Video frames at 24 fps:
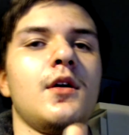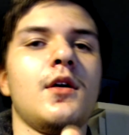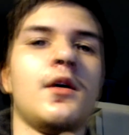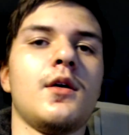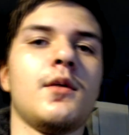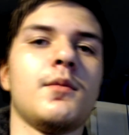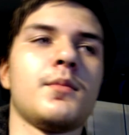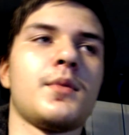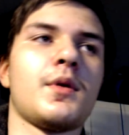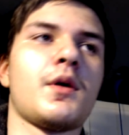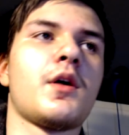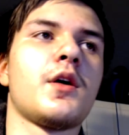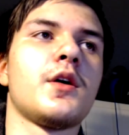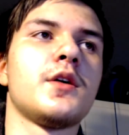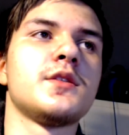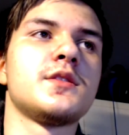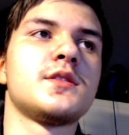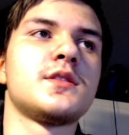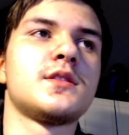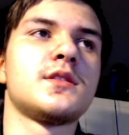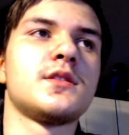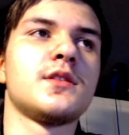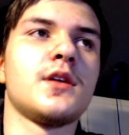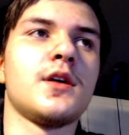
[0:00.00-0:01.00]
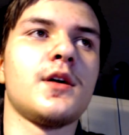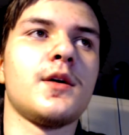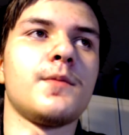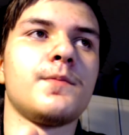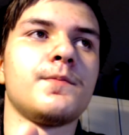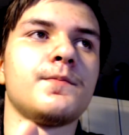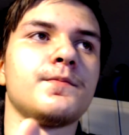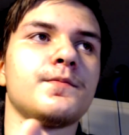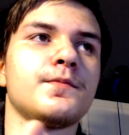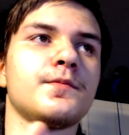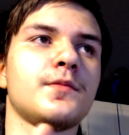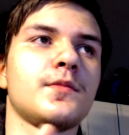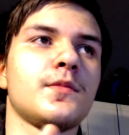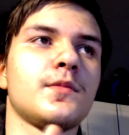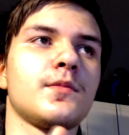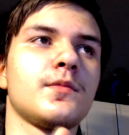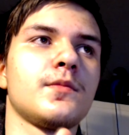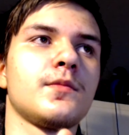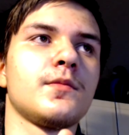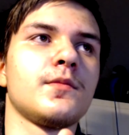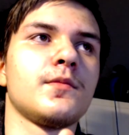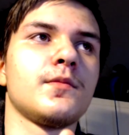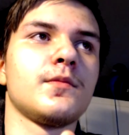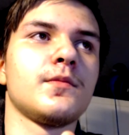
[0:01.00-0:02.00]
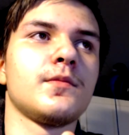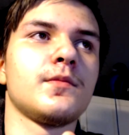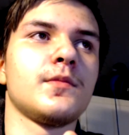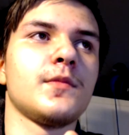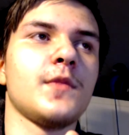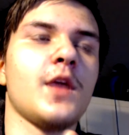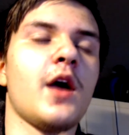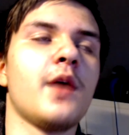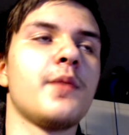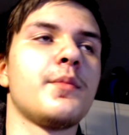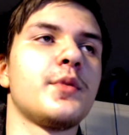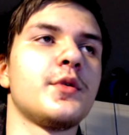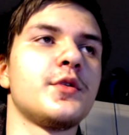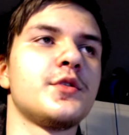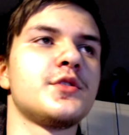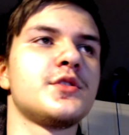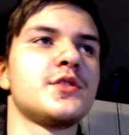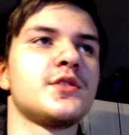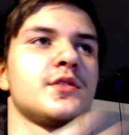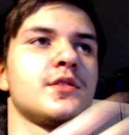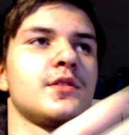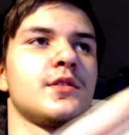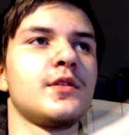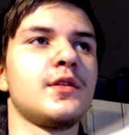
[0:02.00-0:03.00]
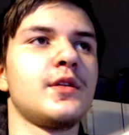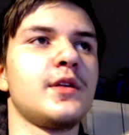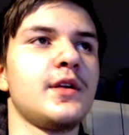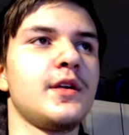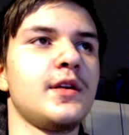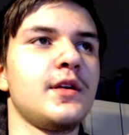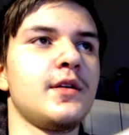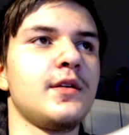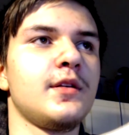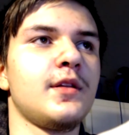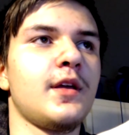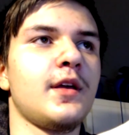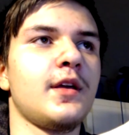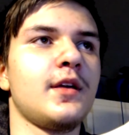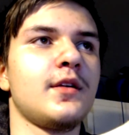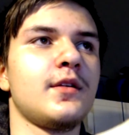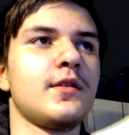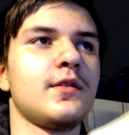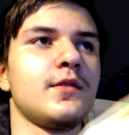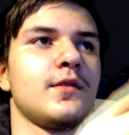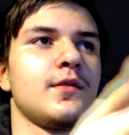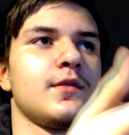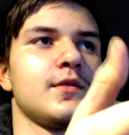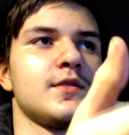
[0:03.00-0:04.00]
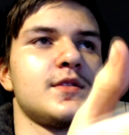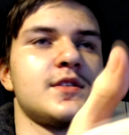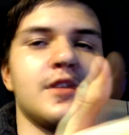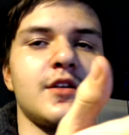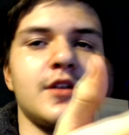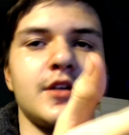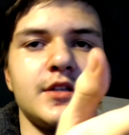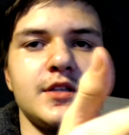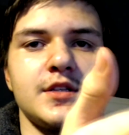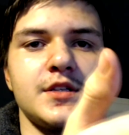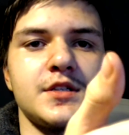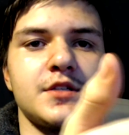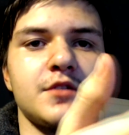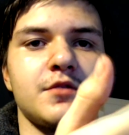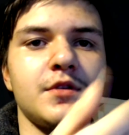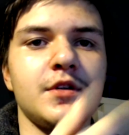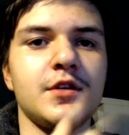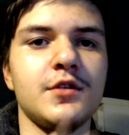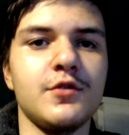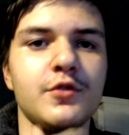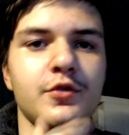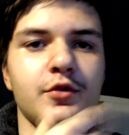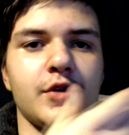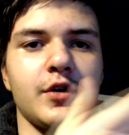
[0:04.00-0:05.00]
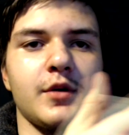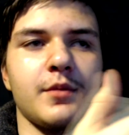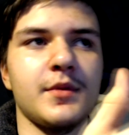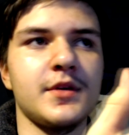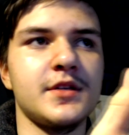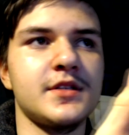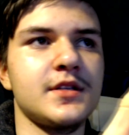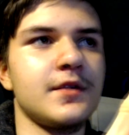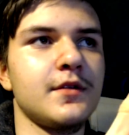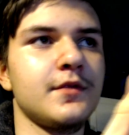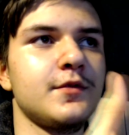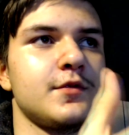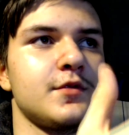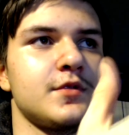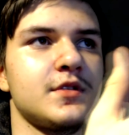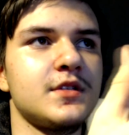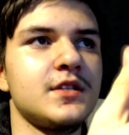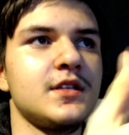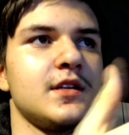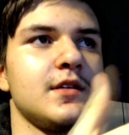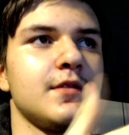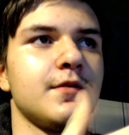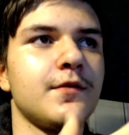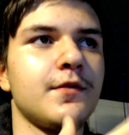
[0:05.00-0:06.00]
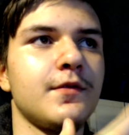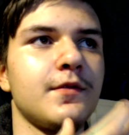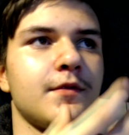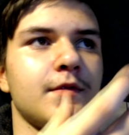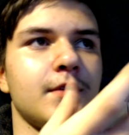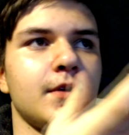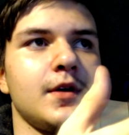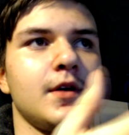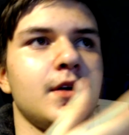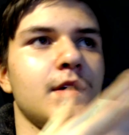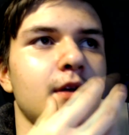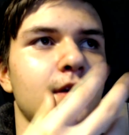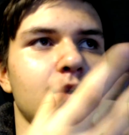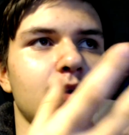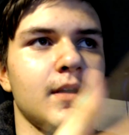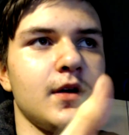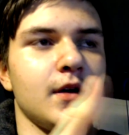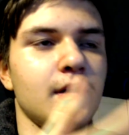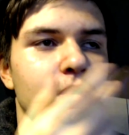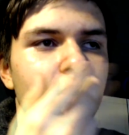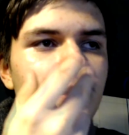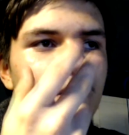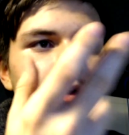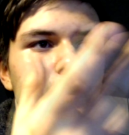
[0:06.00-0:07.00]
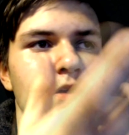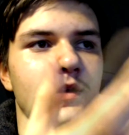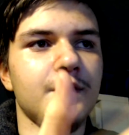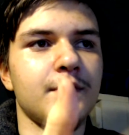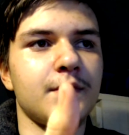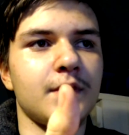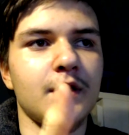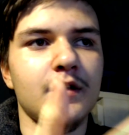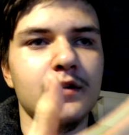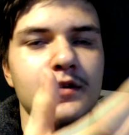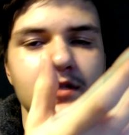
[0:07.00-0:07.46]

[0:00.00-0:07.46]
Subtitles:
because I personally like stare at the screen to look at myself to see if there's